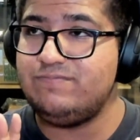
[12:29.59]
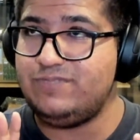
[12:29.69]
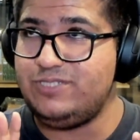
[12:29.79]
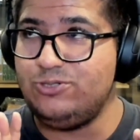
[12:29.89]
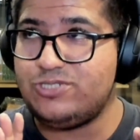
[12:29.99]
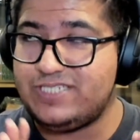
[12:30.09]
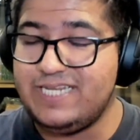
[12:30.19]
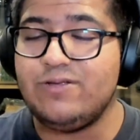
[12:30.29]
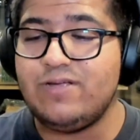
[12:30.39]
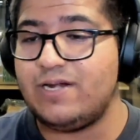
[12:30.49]
you
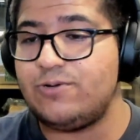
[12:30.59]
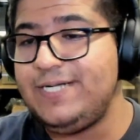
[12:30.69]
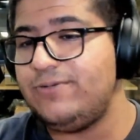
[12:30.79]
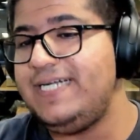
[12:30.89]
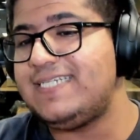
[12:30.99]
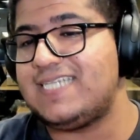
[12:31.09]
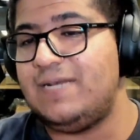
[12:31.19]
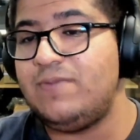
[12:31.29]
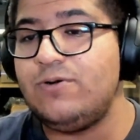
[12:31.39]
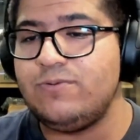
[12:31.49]
still are going to need
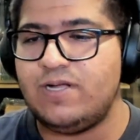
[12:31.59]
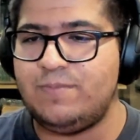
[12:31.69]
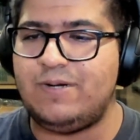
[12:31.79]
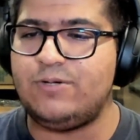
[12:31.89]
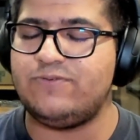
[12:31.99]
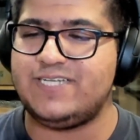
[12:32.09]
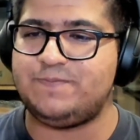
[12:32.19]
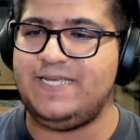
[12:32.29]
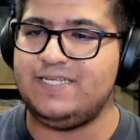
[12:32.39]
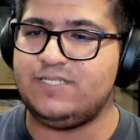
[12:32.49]
some amount of
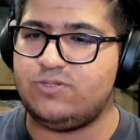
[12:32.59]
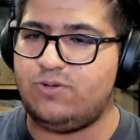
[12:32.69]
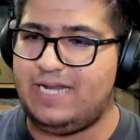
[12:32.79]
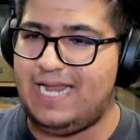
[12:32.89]
experience on